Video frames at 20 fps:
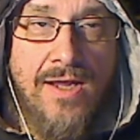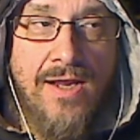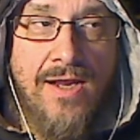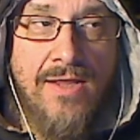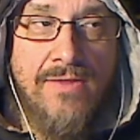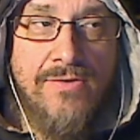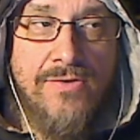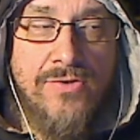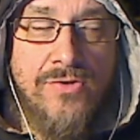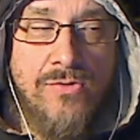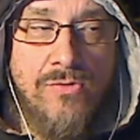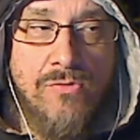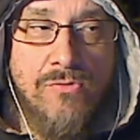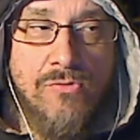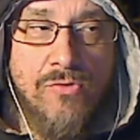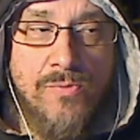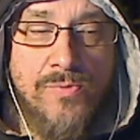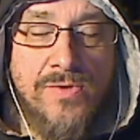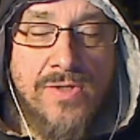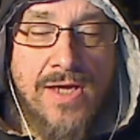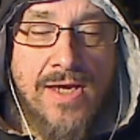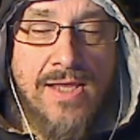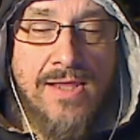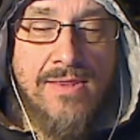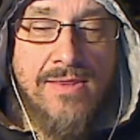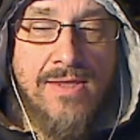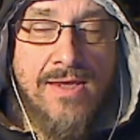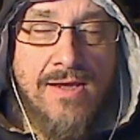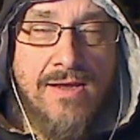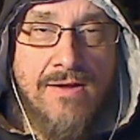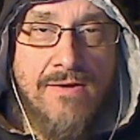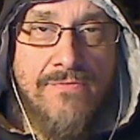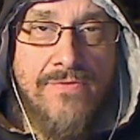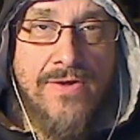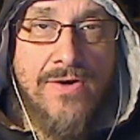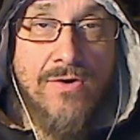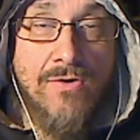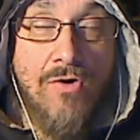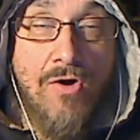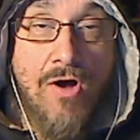And the two groups I can think of
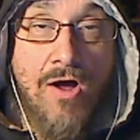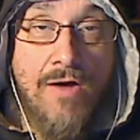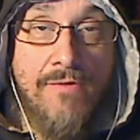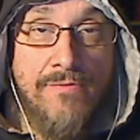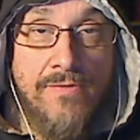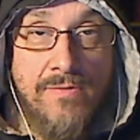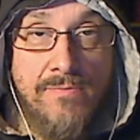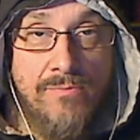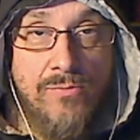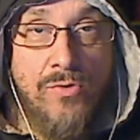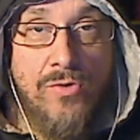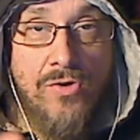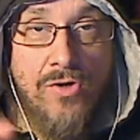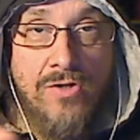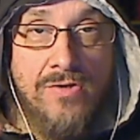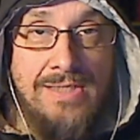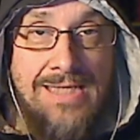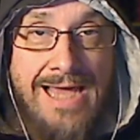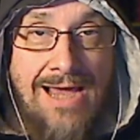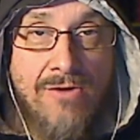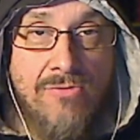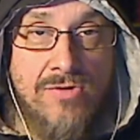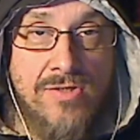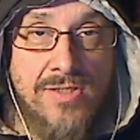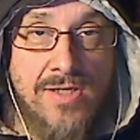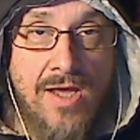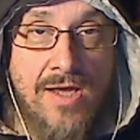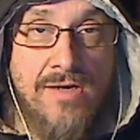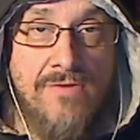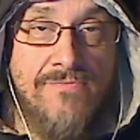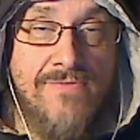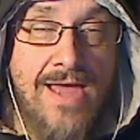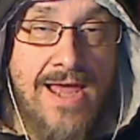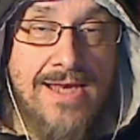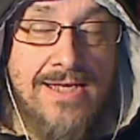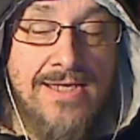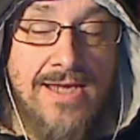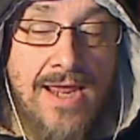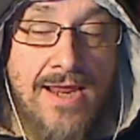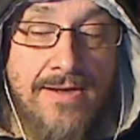that are often put on the outside of
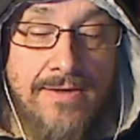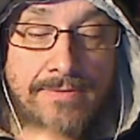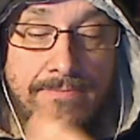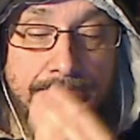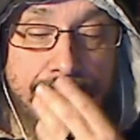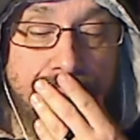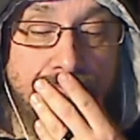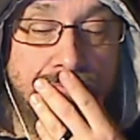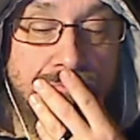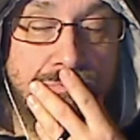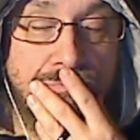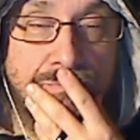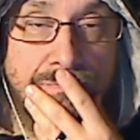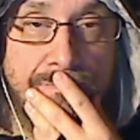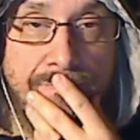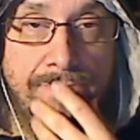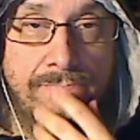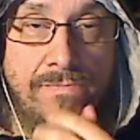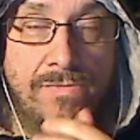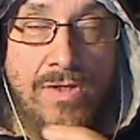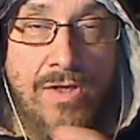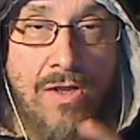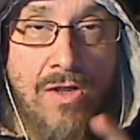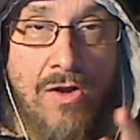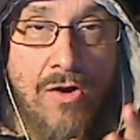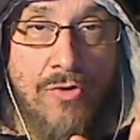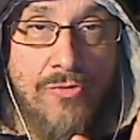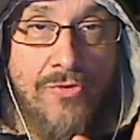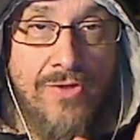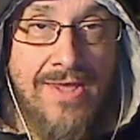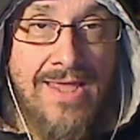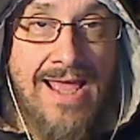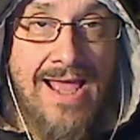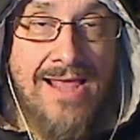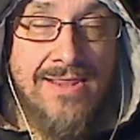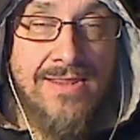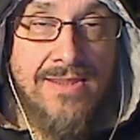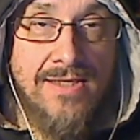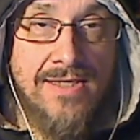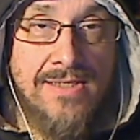that tent are the
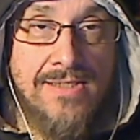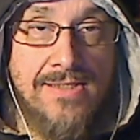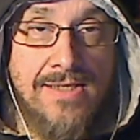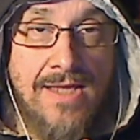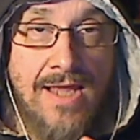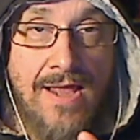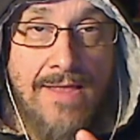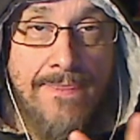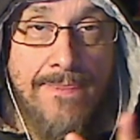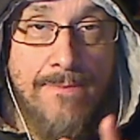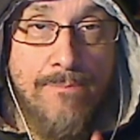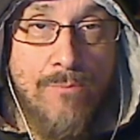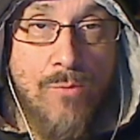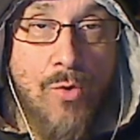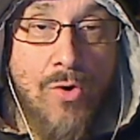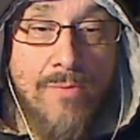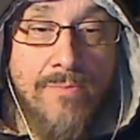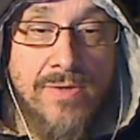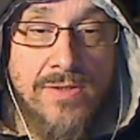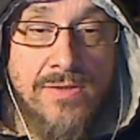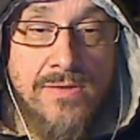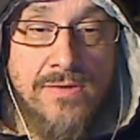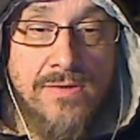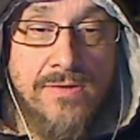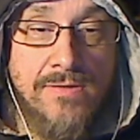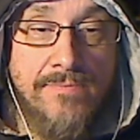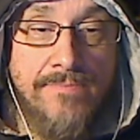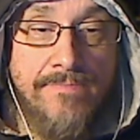Catholics and the Mormons,